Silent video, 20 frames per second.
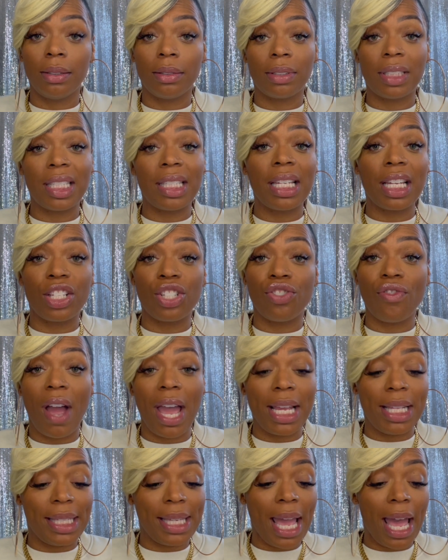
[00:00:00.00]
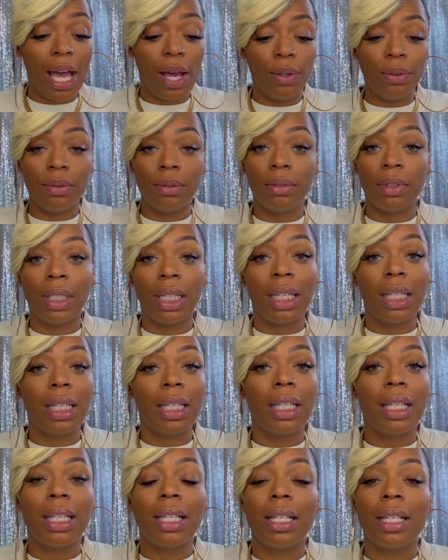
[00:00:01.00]
This thing is drying down,
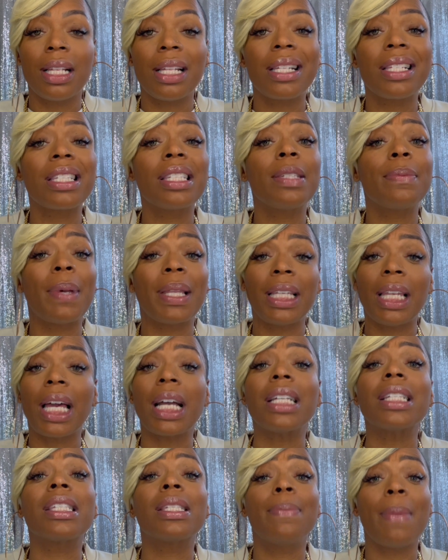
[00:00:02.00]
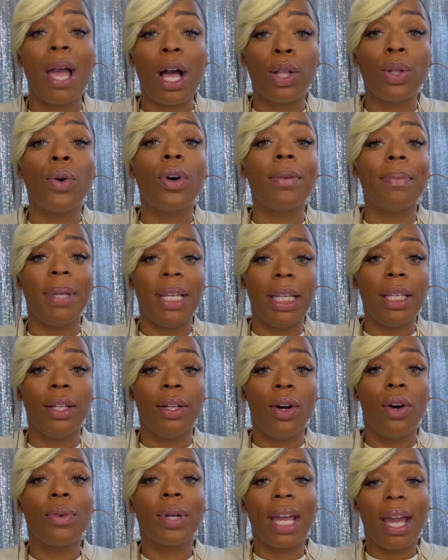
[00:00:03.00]
smelling like a smell on me,
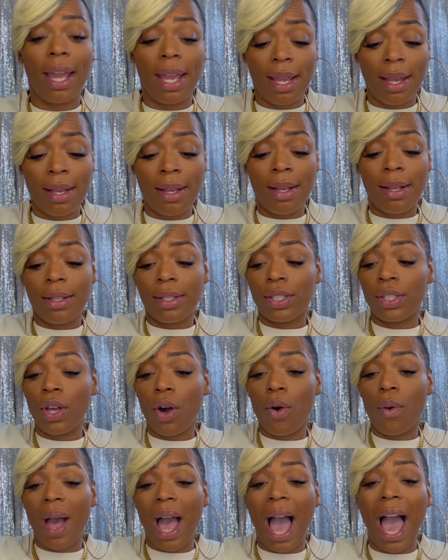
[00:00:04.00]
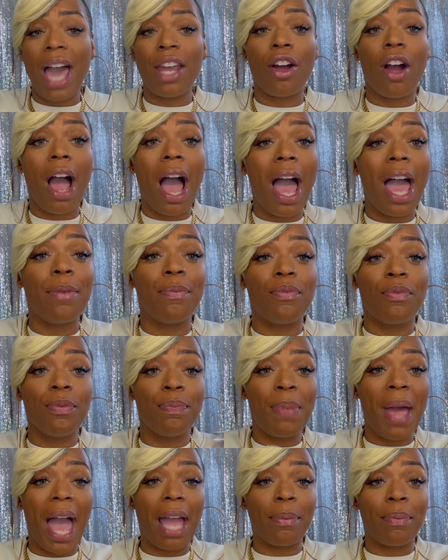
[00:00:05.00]
okay? So I had
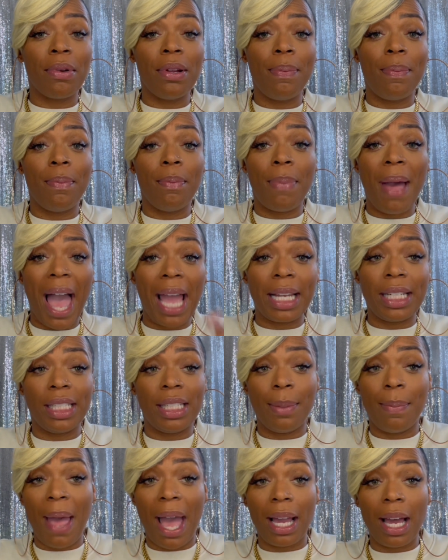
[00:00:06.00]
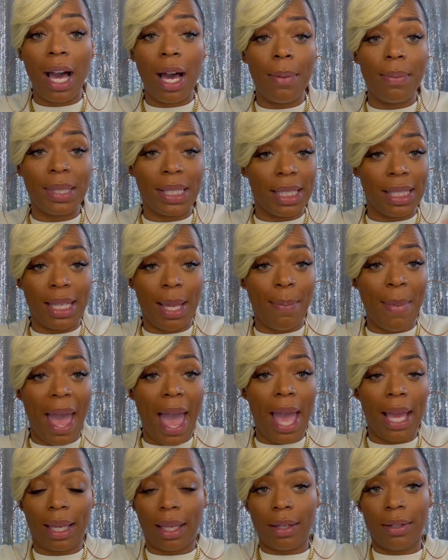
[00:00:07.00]
pre-packaged it back up to send
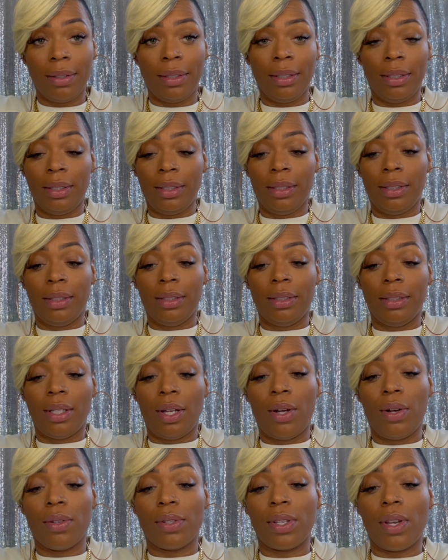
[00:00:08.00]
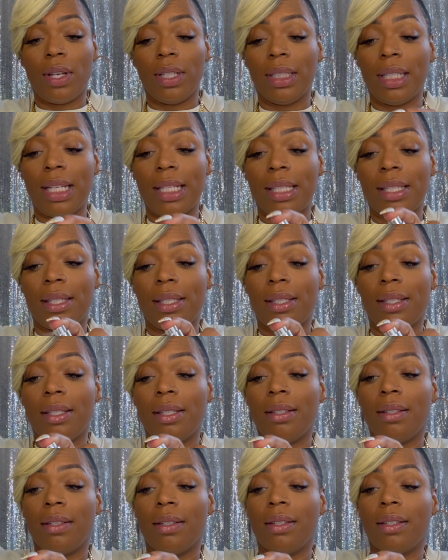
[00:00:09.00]
back. Hold on, let's
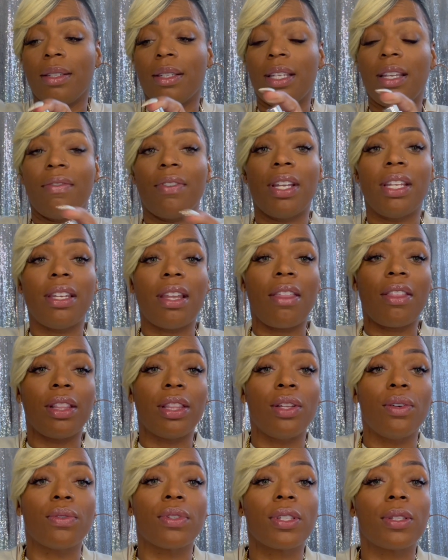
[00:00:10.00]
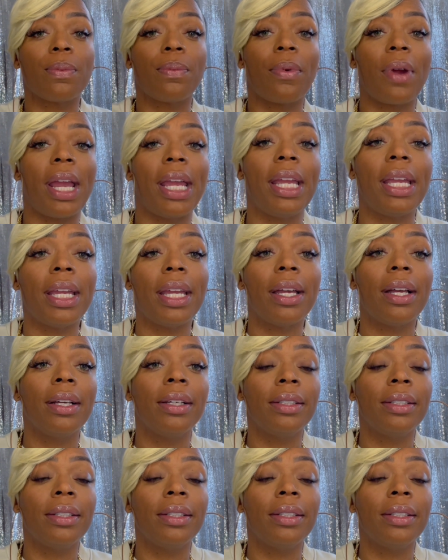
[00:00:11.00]
give it another little spray here.